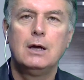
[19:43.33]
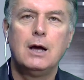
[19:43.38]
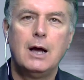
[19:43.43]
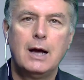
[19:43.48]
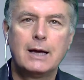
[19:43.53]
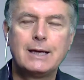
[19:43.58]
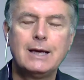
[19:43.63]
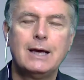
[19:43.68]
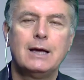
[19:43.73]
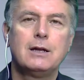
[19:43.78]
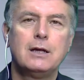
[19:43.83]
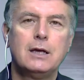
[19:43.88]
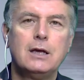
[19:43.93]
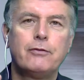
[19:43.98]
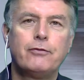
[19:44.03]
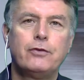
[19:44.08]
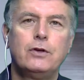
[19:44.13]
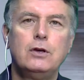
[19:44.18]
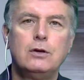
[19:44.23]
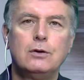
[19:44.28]
Again,
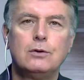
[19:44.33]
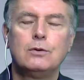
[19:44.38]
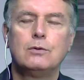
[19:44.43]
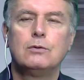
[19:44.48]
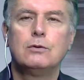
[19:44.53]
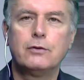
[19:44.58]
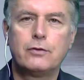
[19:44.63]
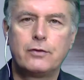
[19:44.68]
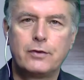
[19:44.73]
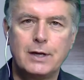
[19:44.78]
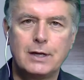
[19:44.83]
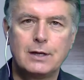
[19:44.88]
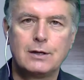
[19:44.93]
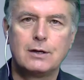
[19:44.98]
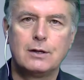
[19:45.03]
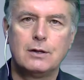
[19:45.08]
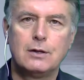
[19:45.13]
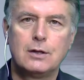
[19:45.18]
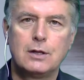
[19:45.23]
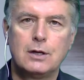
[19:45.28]
if you think
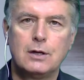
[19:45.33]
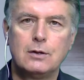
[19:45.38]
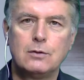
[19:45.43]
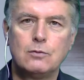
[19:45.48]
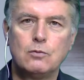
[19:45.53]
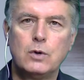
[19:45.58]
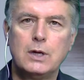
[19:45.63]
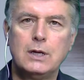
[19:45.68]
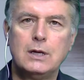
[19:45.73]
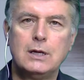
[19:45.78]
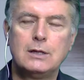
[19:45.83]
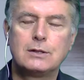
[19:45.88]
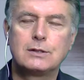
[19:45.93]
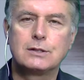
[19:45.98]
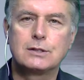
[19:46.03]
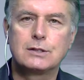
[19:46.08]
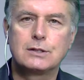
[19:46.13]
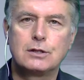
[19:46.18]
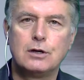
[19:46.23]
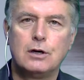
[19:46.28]
that we need to
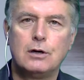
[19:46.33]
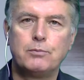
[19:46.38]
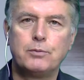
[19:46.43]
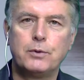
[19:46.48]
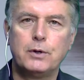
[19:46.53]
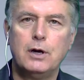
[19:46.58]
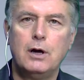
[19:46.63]
stop